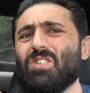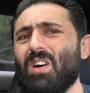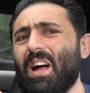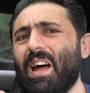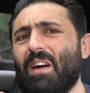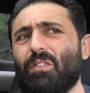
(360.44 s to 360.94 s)

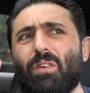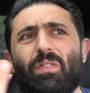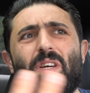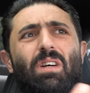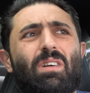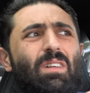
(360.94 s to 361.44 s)
sought-after
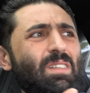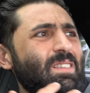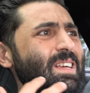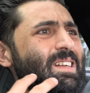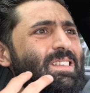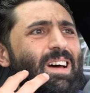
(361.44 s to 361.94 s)
vehicle, let's
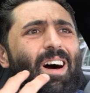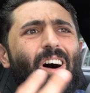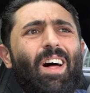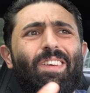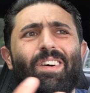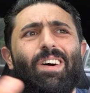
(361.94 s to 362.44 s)
say it's a
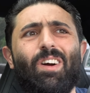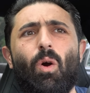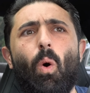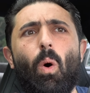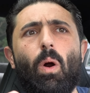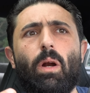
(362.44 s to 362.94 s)
Honda
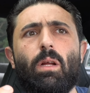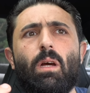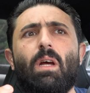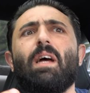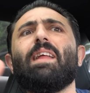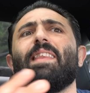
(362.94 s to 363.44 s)
Accord,
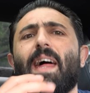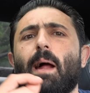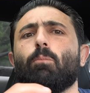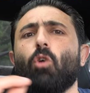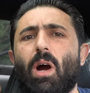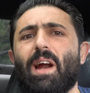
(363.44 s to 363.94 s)
then
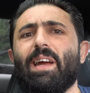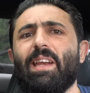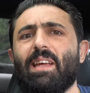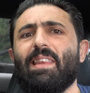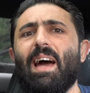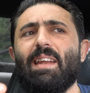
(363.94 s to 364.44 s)
I'm
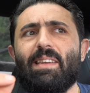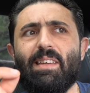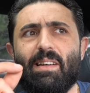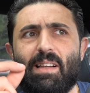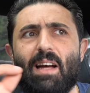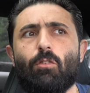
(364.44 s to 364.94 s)
targeting that
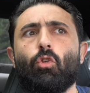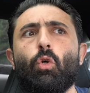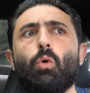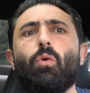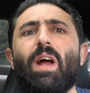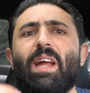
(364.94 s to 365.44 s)
deal at
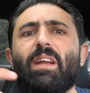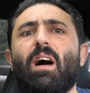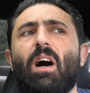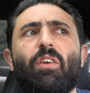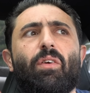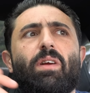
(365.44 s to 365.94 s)
$2,000
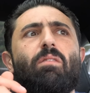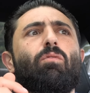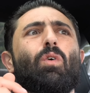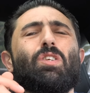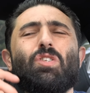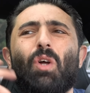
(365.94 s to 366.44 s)
under
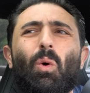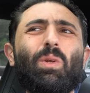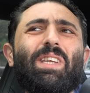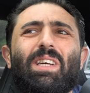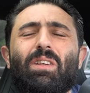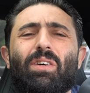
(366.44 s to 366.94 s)
invoice. No
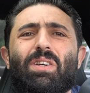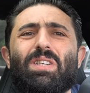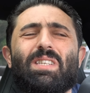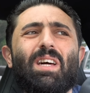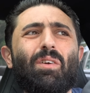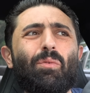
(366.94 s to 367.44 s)
dealer
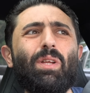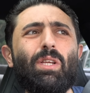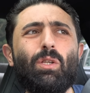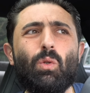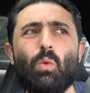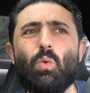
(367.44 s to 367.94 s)
is going to
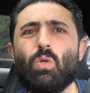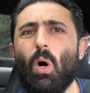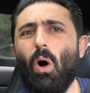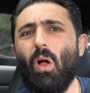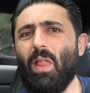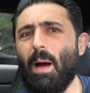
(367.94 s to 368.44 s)
really lose
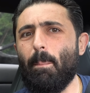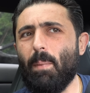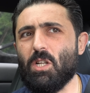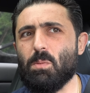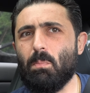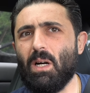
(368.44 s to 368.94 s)
all that
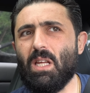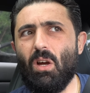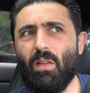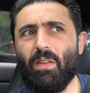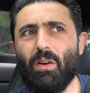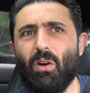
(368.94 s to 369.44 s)
much money
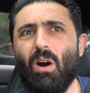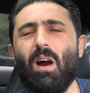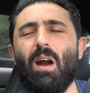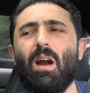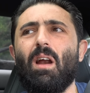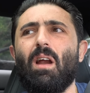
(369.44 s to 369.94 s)
on their
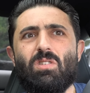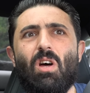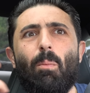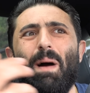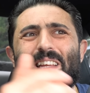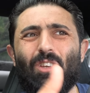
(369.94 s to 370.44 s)
car.
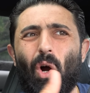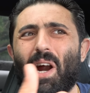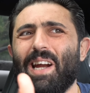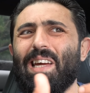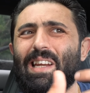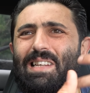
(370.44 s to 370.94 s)
So by
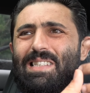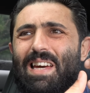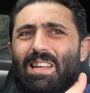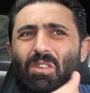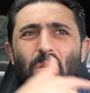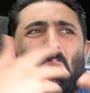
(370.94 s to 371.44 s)
targeting,
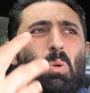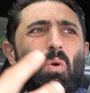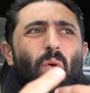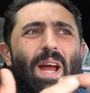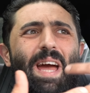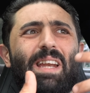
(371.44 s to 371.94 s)
say,
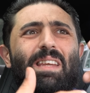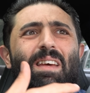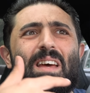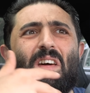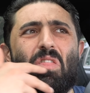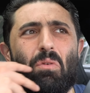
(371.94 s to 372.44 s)

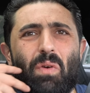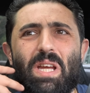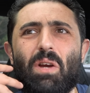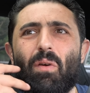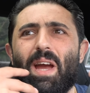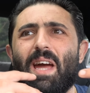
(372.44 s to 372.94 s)
$2,000,
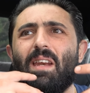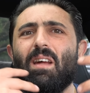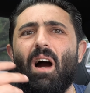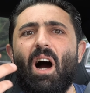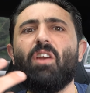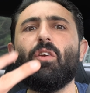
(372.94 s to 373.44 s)
$3,000
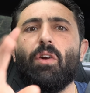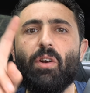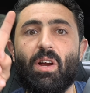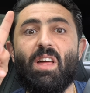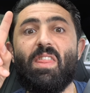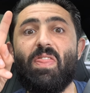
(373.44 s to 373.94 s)

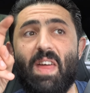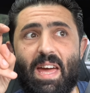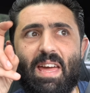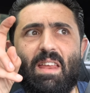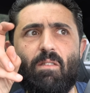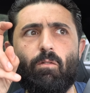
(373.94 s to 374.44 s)
under the
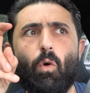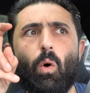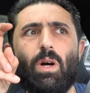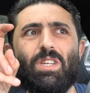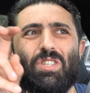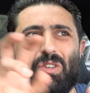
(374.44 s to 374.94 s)

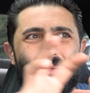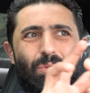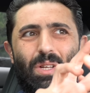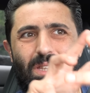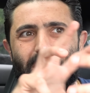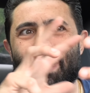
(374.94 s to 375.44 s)
invoice, you're
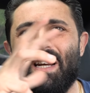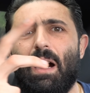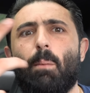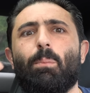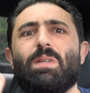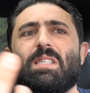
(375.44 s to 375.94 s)
really
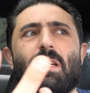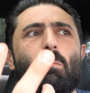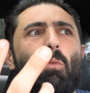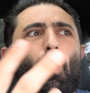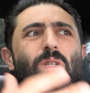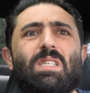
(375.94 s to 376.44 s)
encompassing
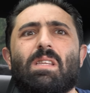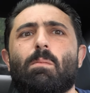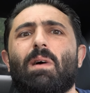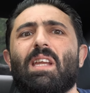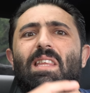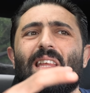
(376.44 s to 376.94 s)
most of the
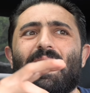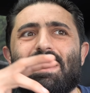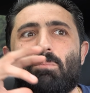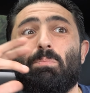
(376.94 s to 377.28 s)
money that's